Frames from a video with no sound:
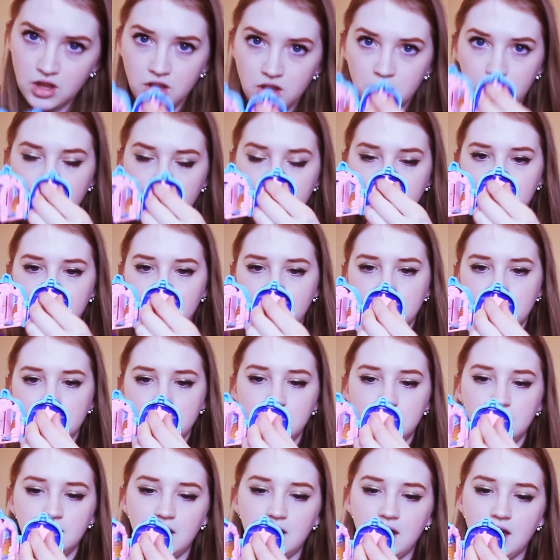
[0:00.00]
you can pull this
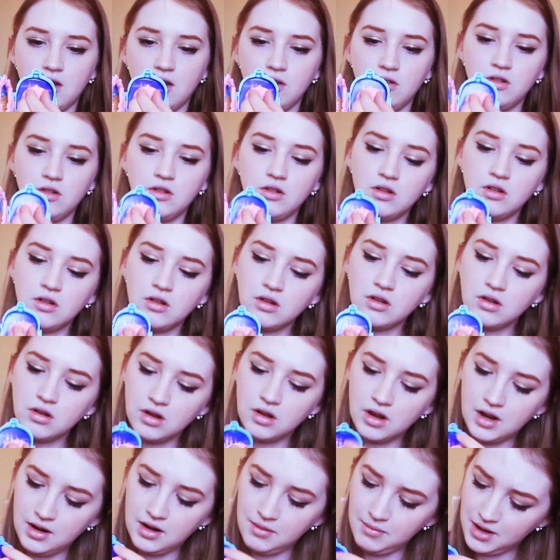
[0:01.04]
down
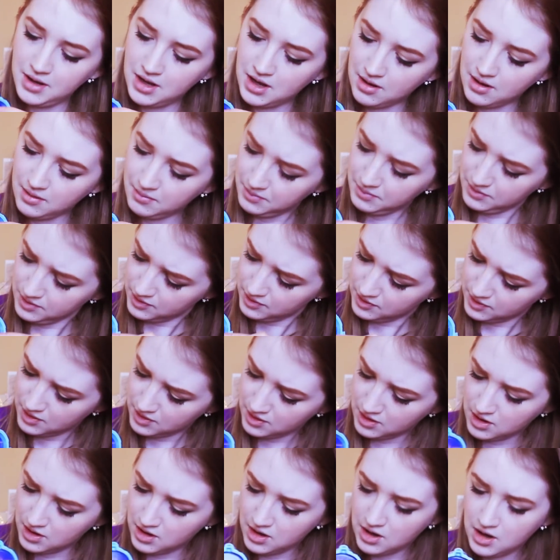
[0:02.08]
and it becomes
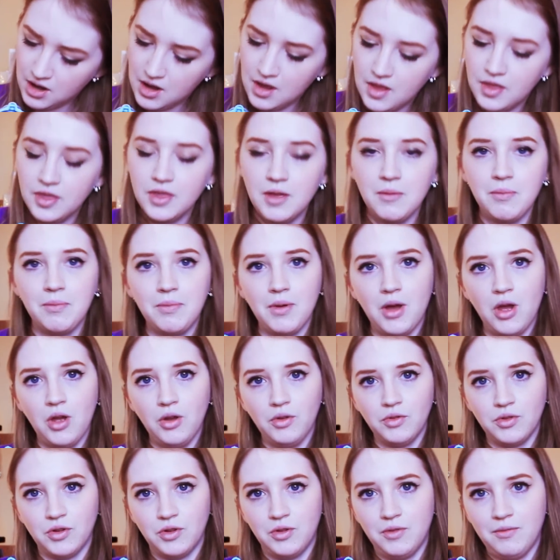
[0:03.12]
the
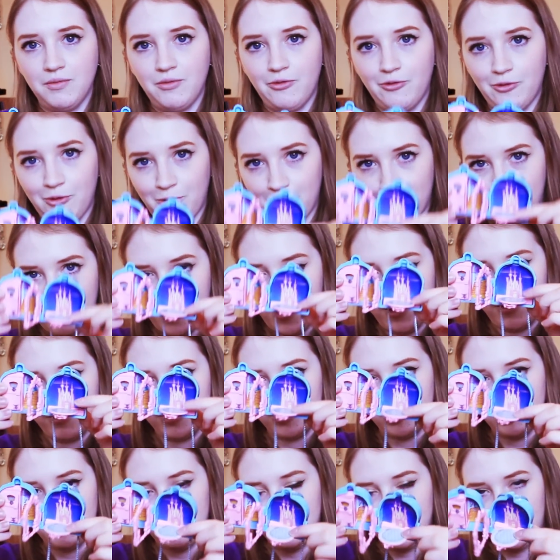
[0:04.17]
ballroom floor,
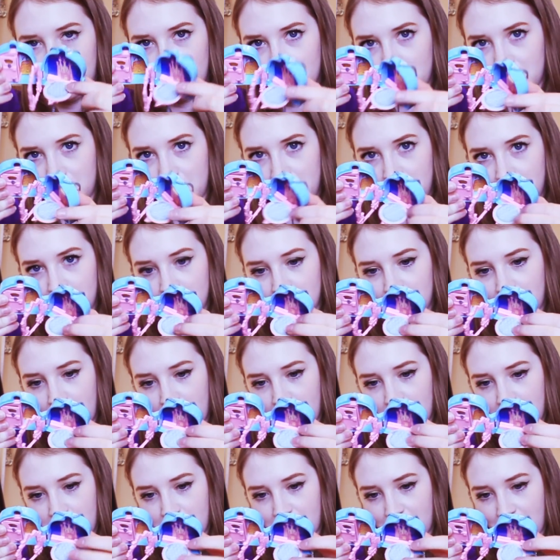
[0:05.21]
which is pretty cool, and you can
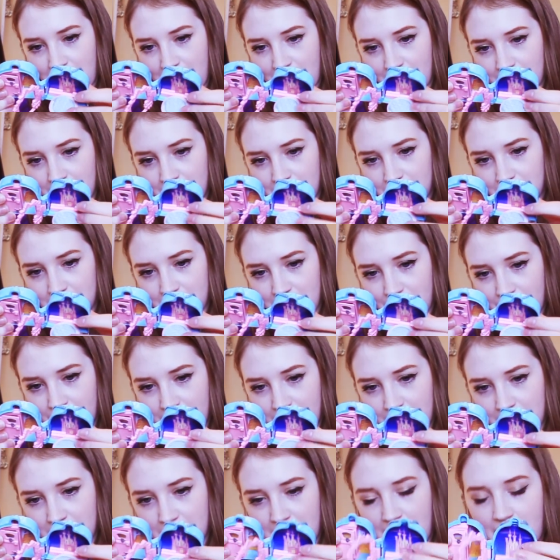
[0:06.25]
turn it around and stuff
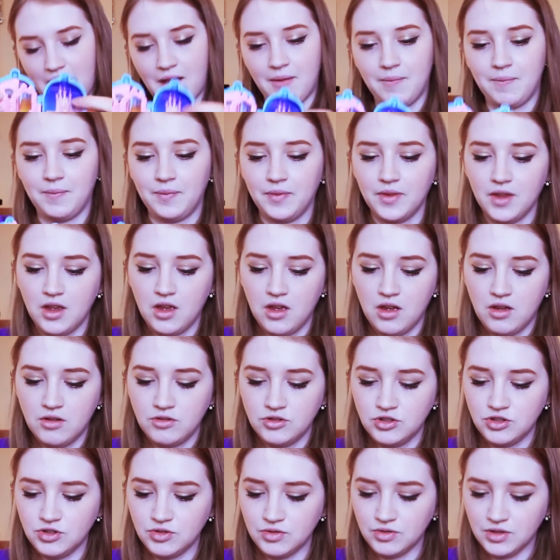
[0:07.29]
like that,
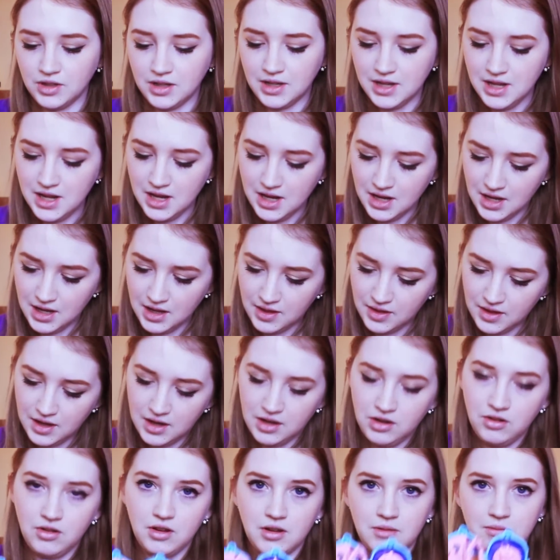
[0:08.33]
which is really neat. And then
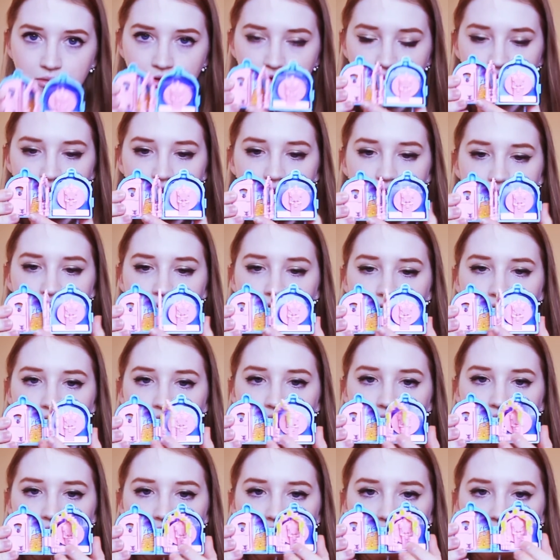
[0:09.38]
you can move
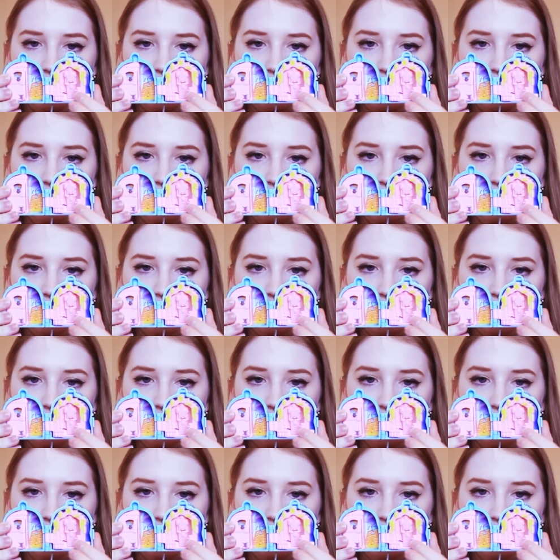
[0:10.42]
this,